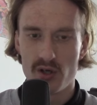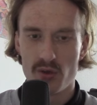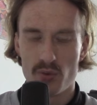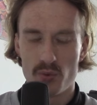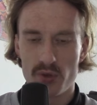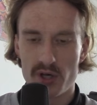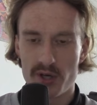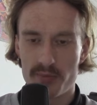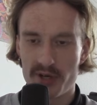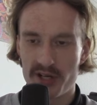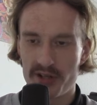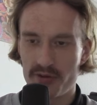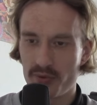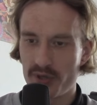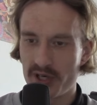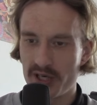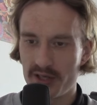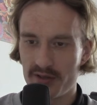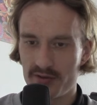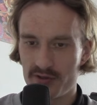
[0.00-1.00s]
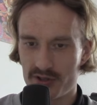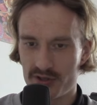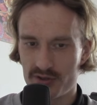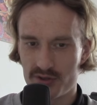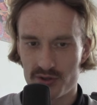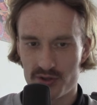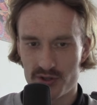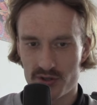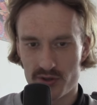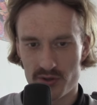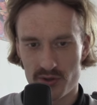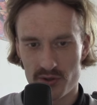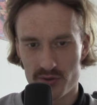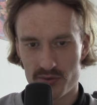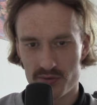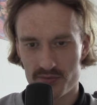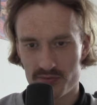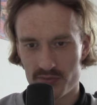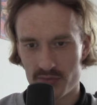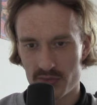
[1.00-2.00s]
where, by the way, just to show you,
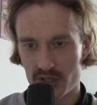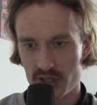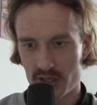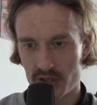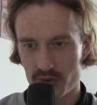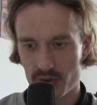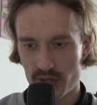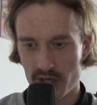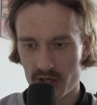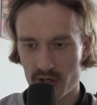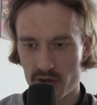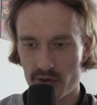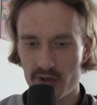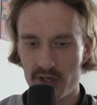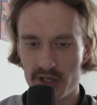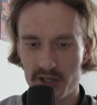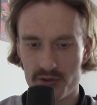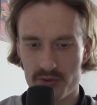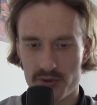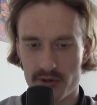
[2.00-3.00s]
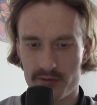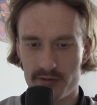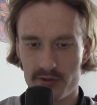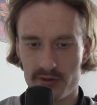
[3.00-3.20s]
you can only travel